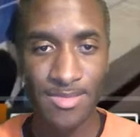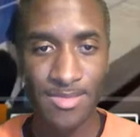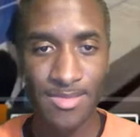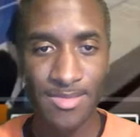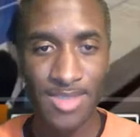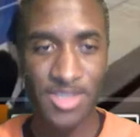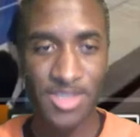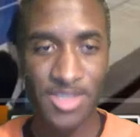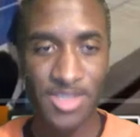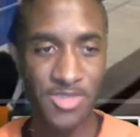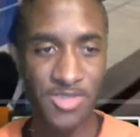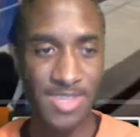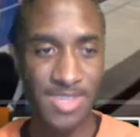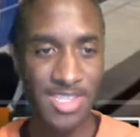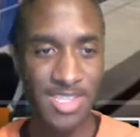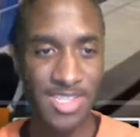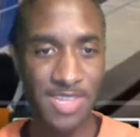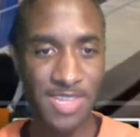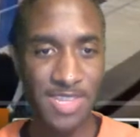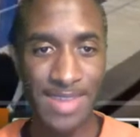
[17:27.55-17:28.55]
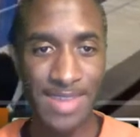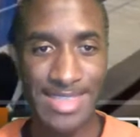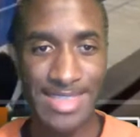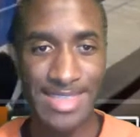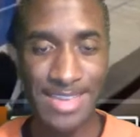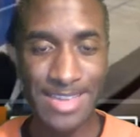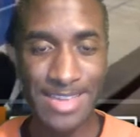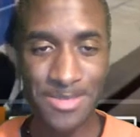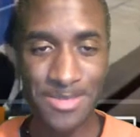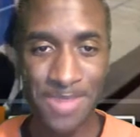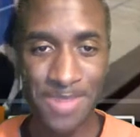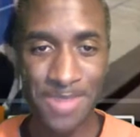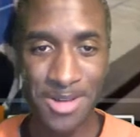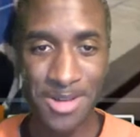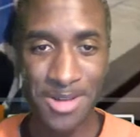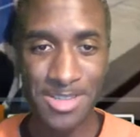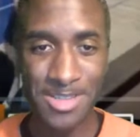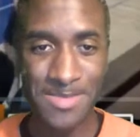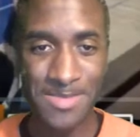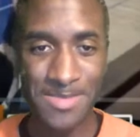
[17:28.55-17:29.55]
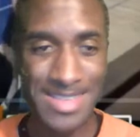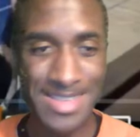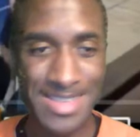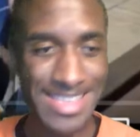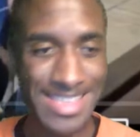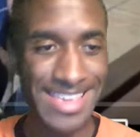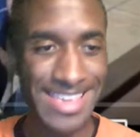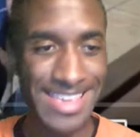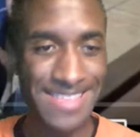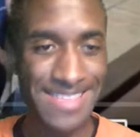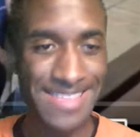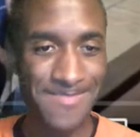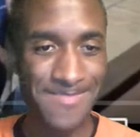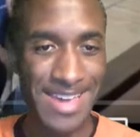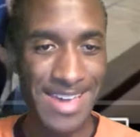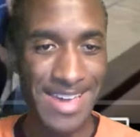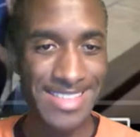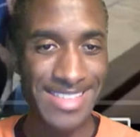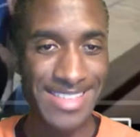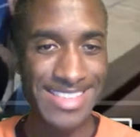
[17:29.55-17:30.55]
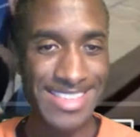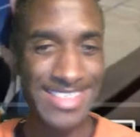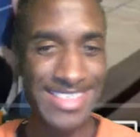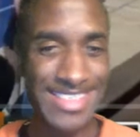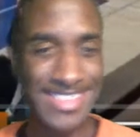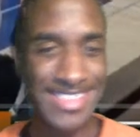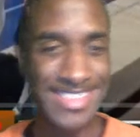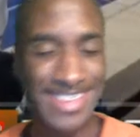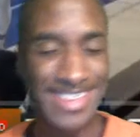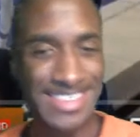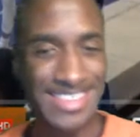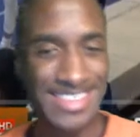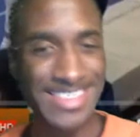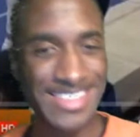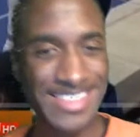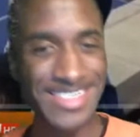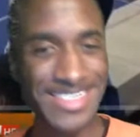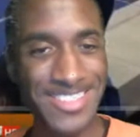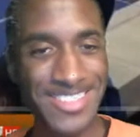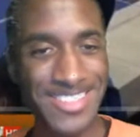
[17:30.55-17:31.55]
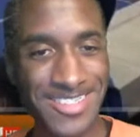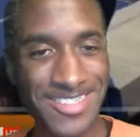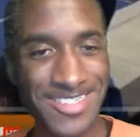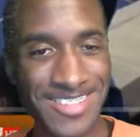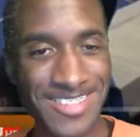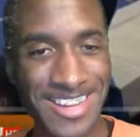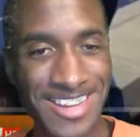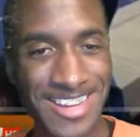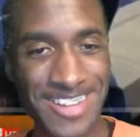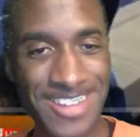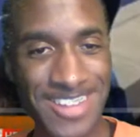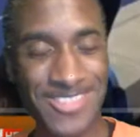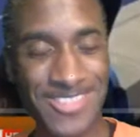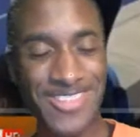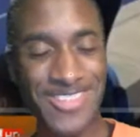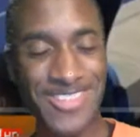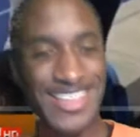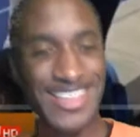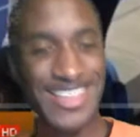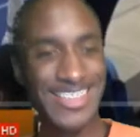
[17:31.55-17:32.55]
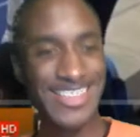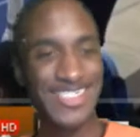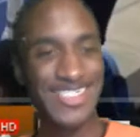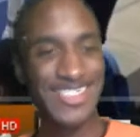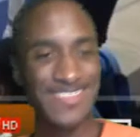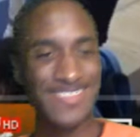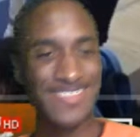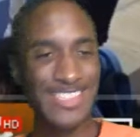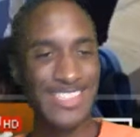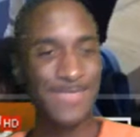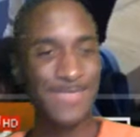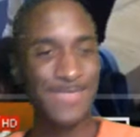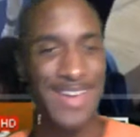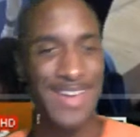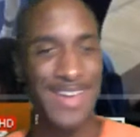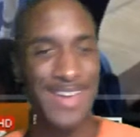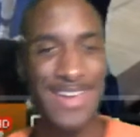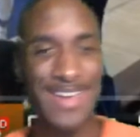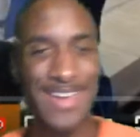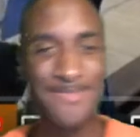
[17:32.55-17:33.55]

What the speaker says: So you can see right now the ball's been inbounded and Glenn is still running to his spot.